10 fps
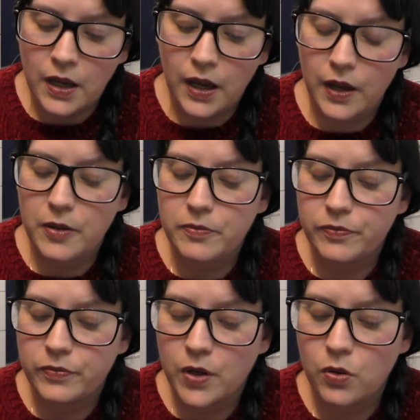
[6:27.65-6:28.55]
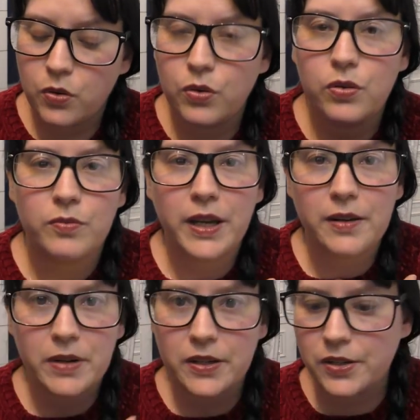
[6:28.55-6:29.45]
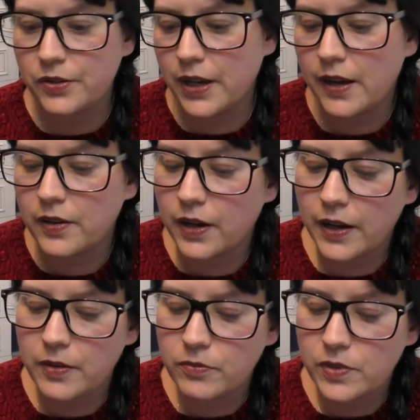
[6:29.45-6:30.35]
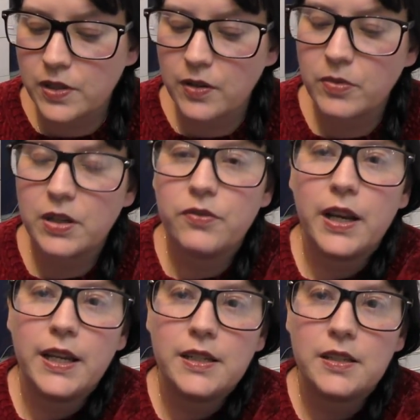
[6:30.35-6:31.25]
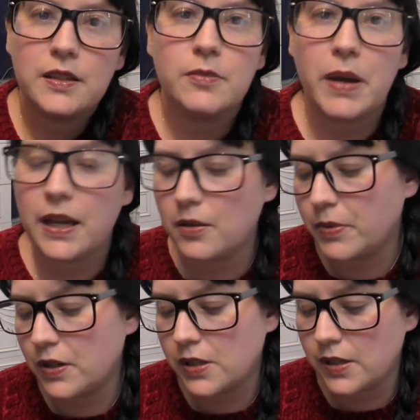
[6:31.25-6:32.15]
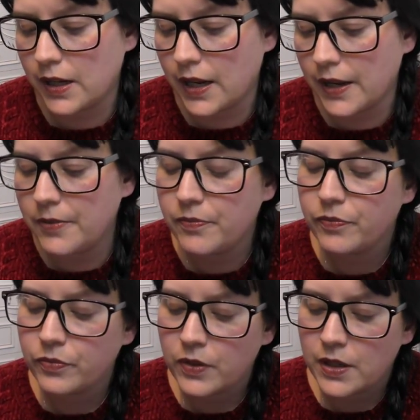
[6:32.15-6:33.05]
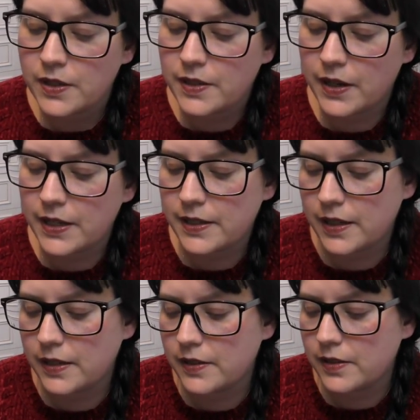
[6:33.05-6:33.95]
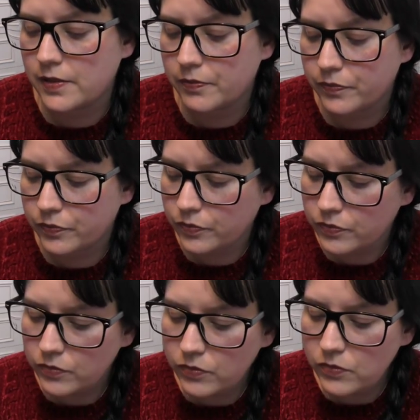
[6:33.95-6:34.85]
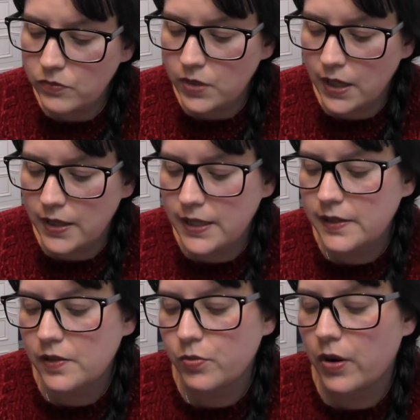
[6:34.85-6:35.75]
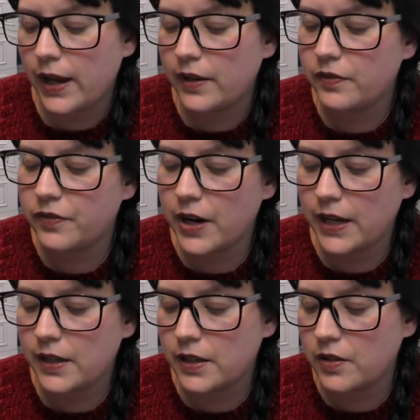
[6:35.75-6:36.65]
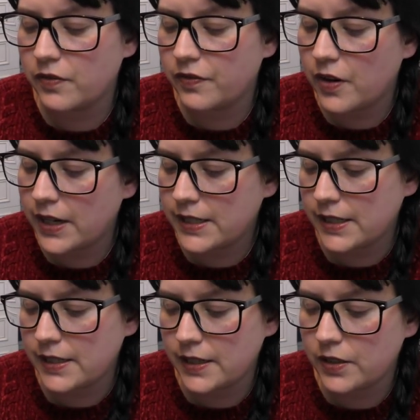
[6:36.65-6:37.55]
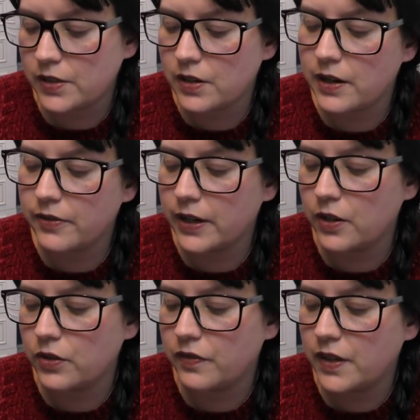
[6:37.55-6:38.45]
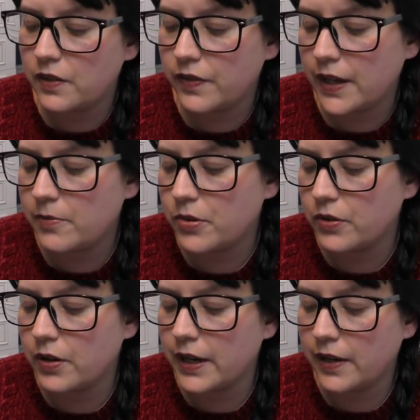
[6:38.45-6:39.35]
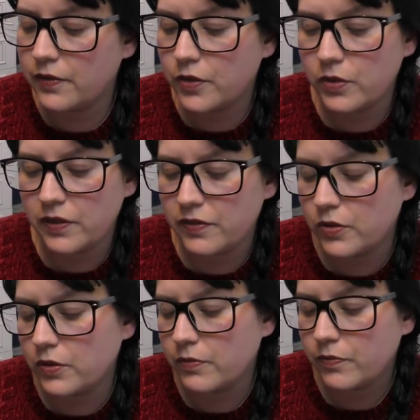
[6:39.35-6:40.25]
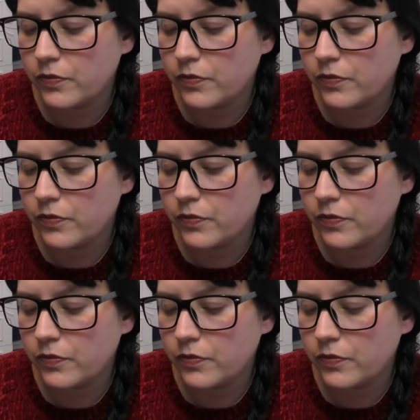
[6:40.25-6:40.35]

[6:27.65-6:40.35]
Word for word: um I'm getting emotional now um so i'm going to read the back of the book to you okay so it says this is what Anne Frank confided in her diary on the 5th of April 1944.